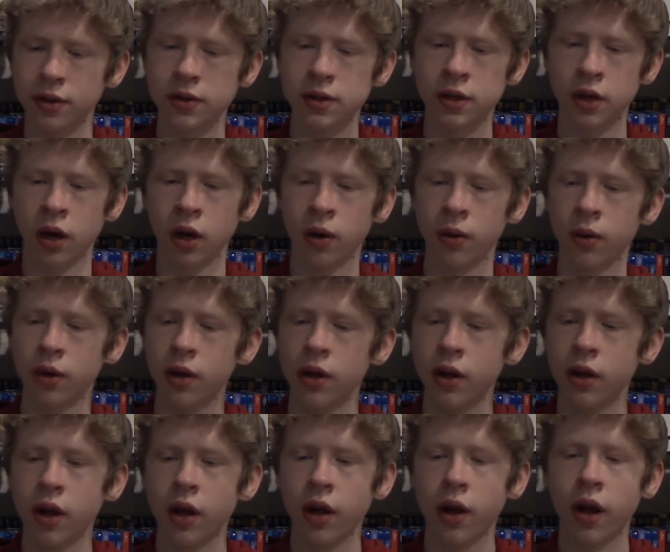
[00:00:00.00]
So
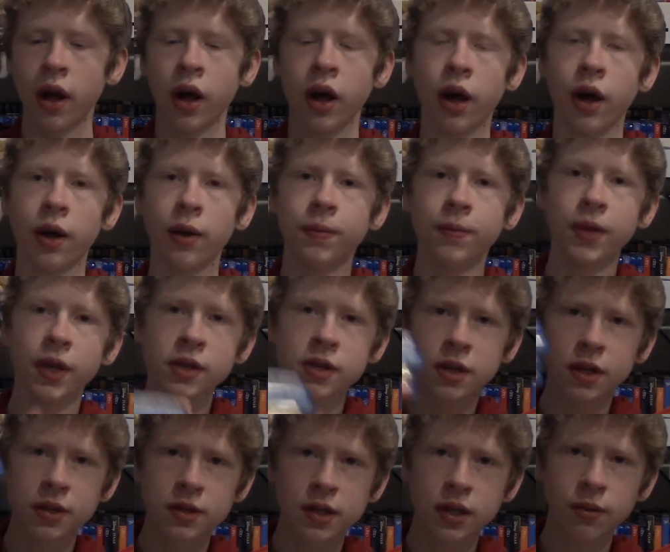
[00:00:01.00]
as
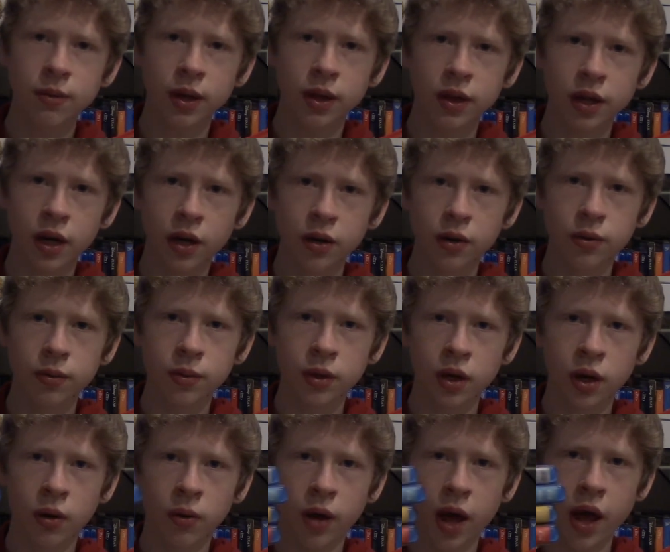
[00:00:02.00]
you can see right there, you
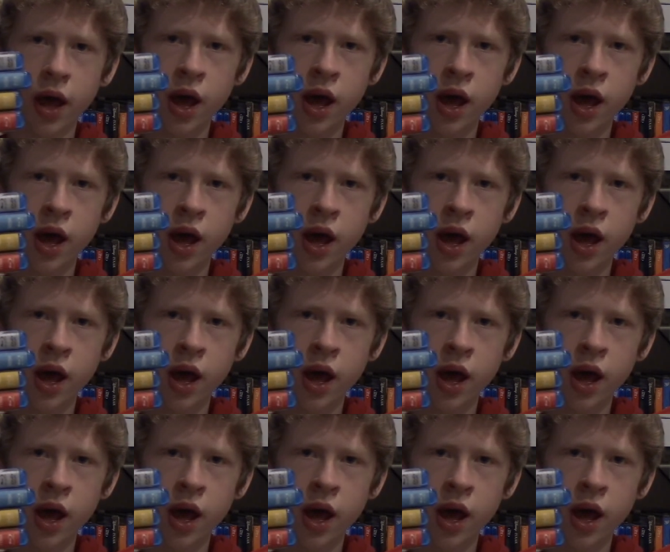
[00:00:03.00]
know,